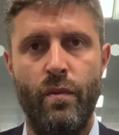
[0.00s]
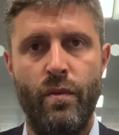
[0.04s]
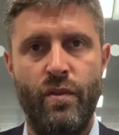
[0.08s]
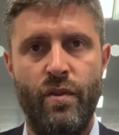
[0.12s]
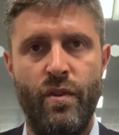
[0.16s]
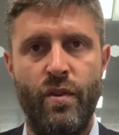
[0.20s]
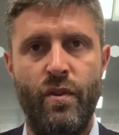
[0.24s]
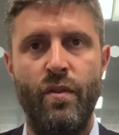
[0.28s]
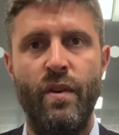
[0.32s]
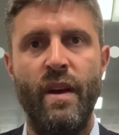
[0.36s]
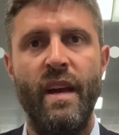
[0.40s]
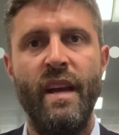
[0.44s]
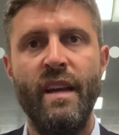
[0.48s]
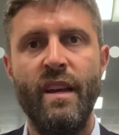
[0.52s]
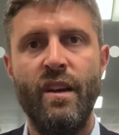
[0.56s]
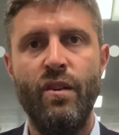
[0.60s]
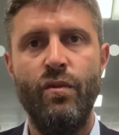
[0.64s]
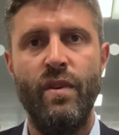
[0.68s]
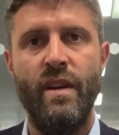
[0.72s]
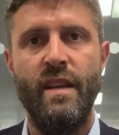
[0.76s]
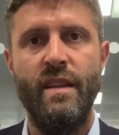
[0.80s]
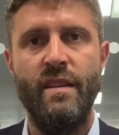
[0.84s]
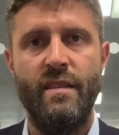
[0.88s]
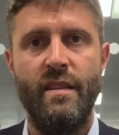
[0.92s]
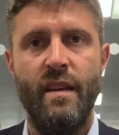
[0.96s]
to
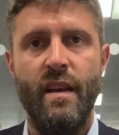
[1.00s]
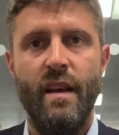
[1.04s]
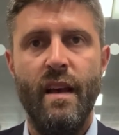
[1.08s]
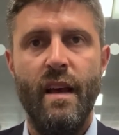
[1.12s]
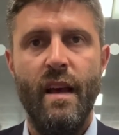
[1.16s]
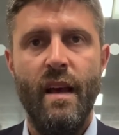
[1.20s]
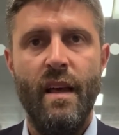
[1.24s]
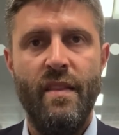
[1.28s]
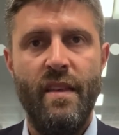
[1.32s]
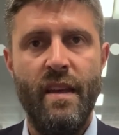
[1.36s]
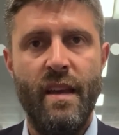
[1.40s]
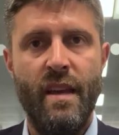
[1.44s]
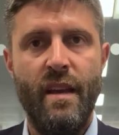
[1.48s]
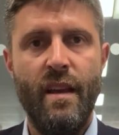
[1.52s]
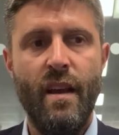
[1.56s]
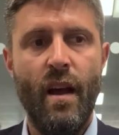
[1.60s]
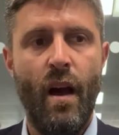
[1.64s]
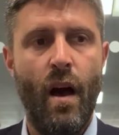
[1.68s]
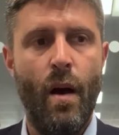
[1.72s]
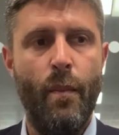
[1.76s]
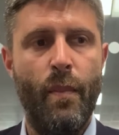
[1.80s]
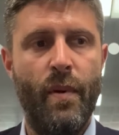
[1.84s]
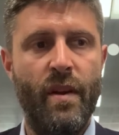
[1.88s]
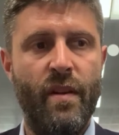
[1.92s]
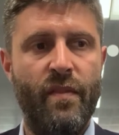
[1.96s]
increase the
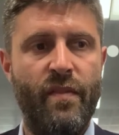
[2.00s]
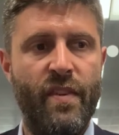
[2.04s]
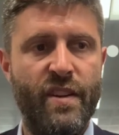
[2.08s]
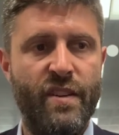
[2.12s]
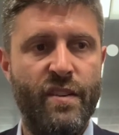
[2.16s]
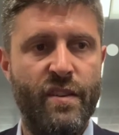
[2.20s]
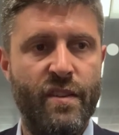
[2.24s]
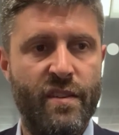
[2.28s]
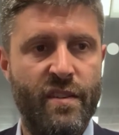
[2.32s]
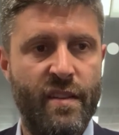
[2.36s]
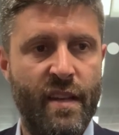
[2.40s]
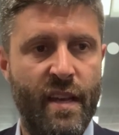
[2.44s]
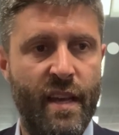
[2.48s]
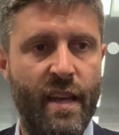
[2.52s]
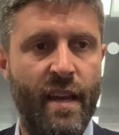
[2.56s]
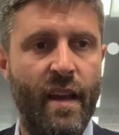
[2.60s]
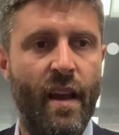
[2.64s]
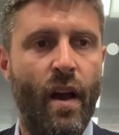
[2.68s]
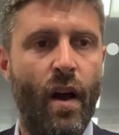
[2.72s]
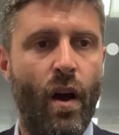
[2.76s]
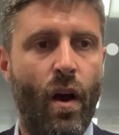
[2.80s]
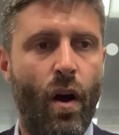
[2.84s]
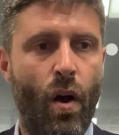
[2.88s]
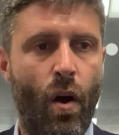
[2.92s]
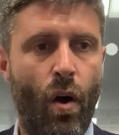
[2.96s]
carbon efficiency
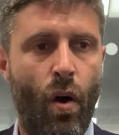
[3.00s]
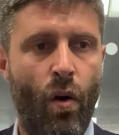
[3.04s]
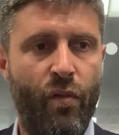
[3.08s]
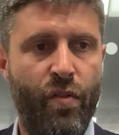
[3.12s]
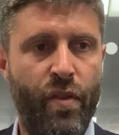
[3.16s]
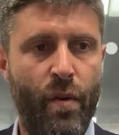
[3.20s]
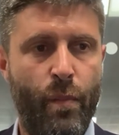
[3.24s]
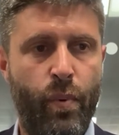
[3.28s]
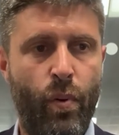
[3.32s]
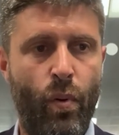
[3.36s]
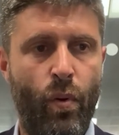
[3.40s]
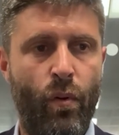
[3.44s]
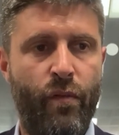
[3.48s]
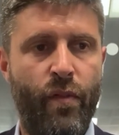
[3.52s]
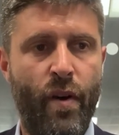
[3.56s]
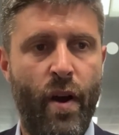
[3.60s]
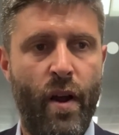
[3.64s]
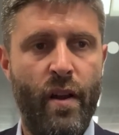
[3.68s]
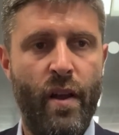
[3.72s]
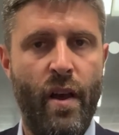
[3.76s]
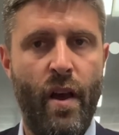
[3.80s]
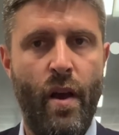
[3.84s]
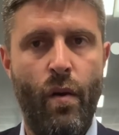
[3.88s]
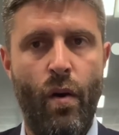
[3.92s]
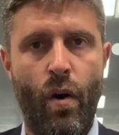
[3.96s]
of the
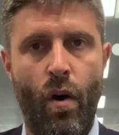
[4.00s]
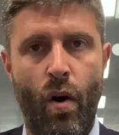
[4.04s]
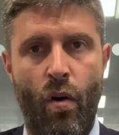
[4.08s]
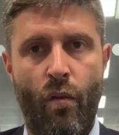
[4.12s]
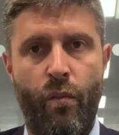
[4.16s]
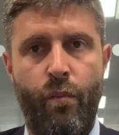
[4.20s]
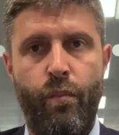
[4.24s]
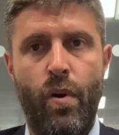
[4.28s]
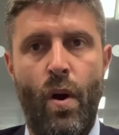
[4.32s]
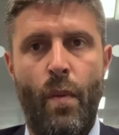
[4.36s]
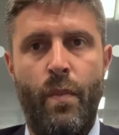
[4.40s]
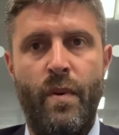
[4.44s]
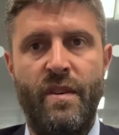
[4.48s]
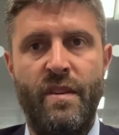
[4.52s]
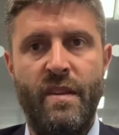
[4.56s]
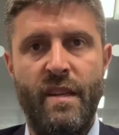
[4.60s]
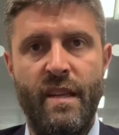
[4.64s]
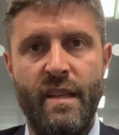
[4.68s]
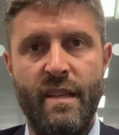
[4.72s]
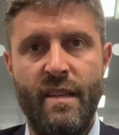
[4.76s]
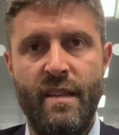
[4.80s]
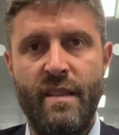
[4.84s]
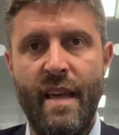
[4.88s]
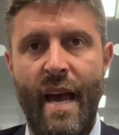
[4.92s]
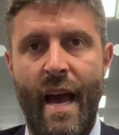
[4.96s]
portfolio of
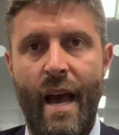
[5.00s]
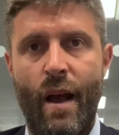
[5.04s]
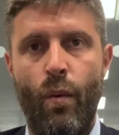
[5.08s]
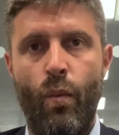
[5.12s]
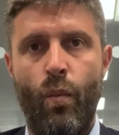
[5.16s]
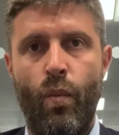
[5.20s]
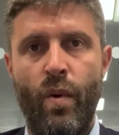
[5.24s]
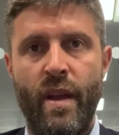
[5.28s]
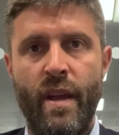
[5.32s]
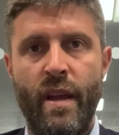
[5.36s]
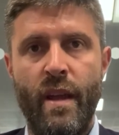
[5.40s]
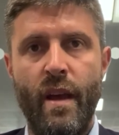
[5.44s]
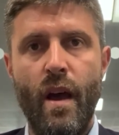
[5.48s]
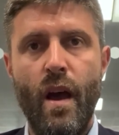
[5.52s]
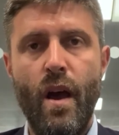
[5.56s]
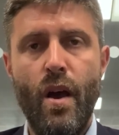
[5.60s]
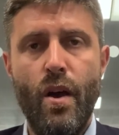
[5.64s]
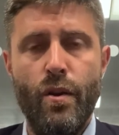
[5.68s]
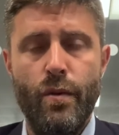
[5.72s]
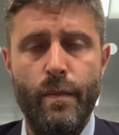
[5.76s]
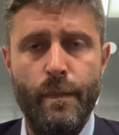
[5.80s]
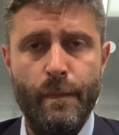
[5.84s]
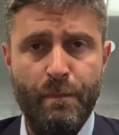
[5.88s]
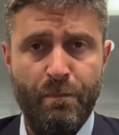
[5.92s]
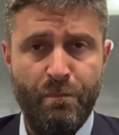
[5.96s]
properties that we
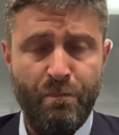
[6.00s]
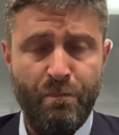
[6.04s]
own.